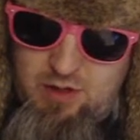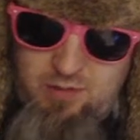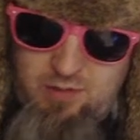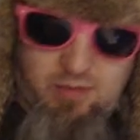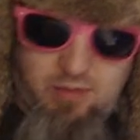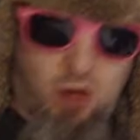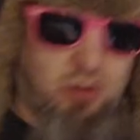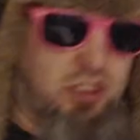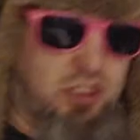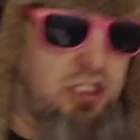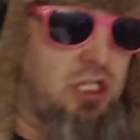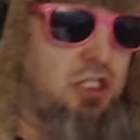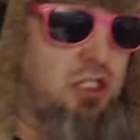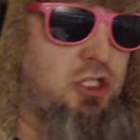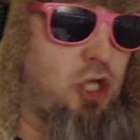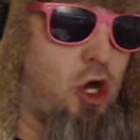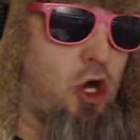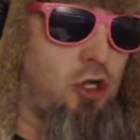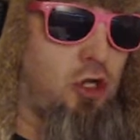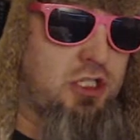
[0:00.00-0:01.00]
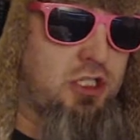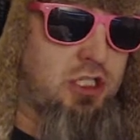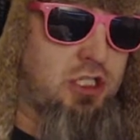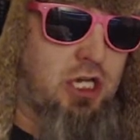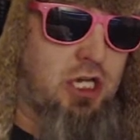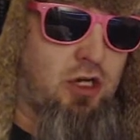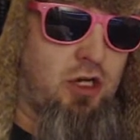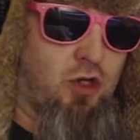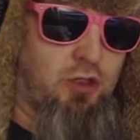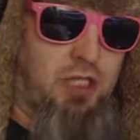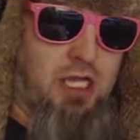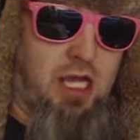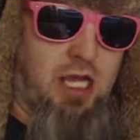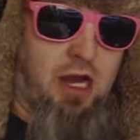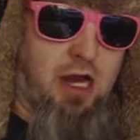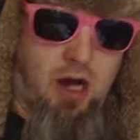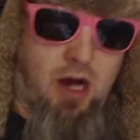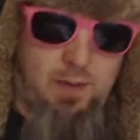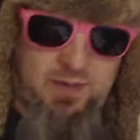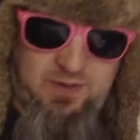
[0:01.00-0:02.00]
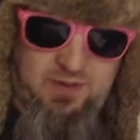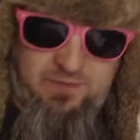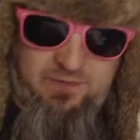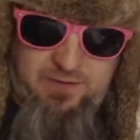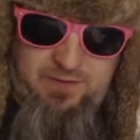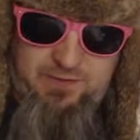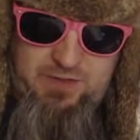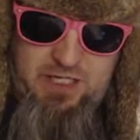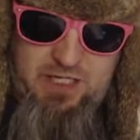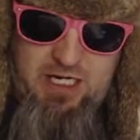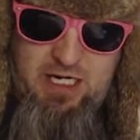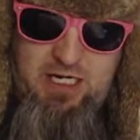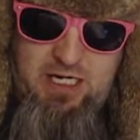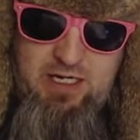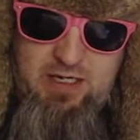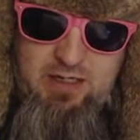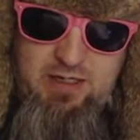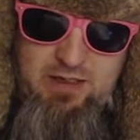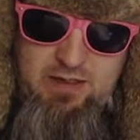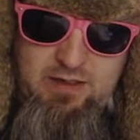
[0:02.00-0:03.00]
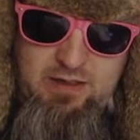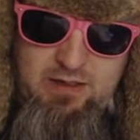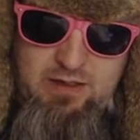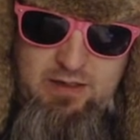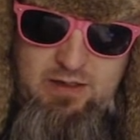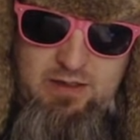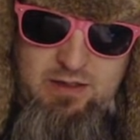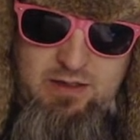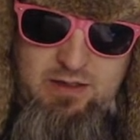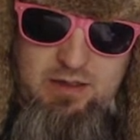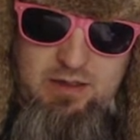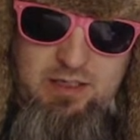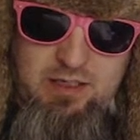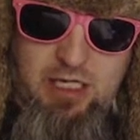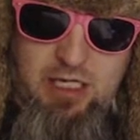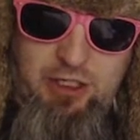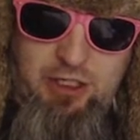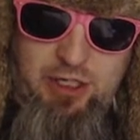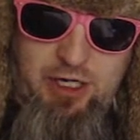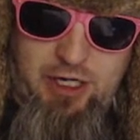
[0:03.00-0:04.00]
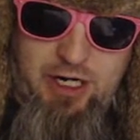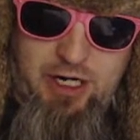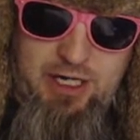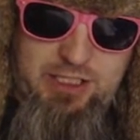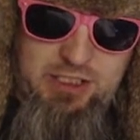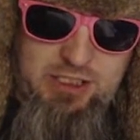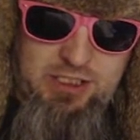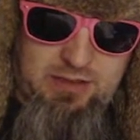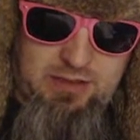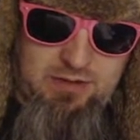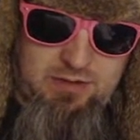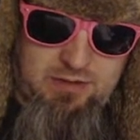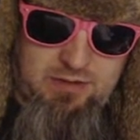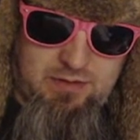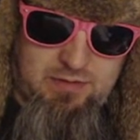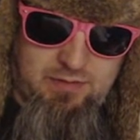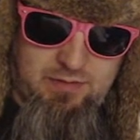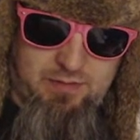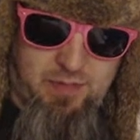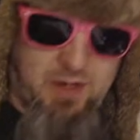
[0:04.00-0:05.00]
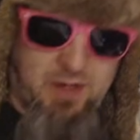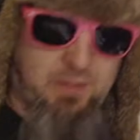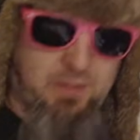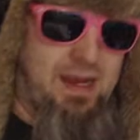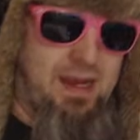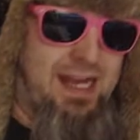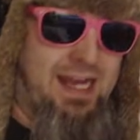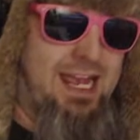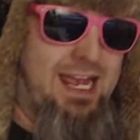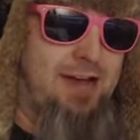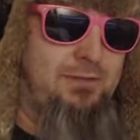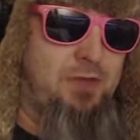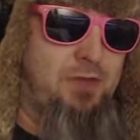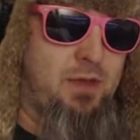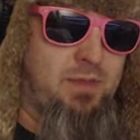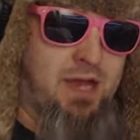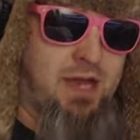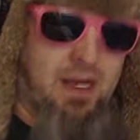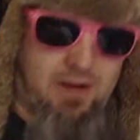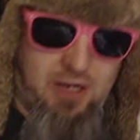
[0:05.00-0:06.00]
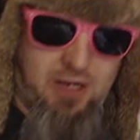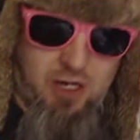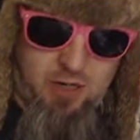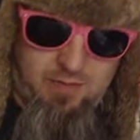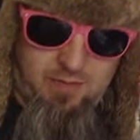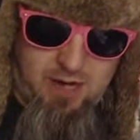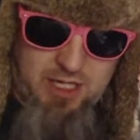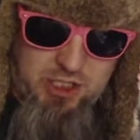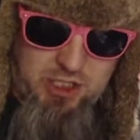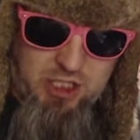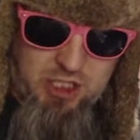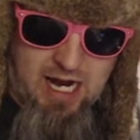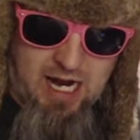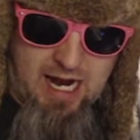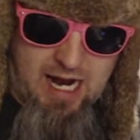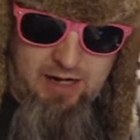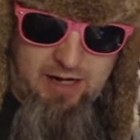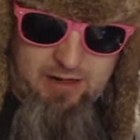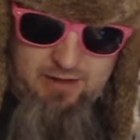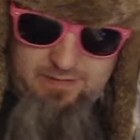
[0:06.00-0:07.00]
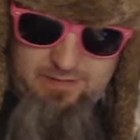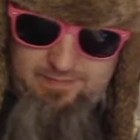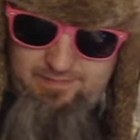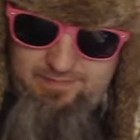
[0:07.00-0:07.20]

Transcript: Most adults can only hear up to 15 kilohertz, but many of them can hear much higher.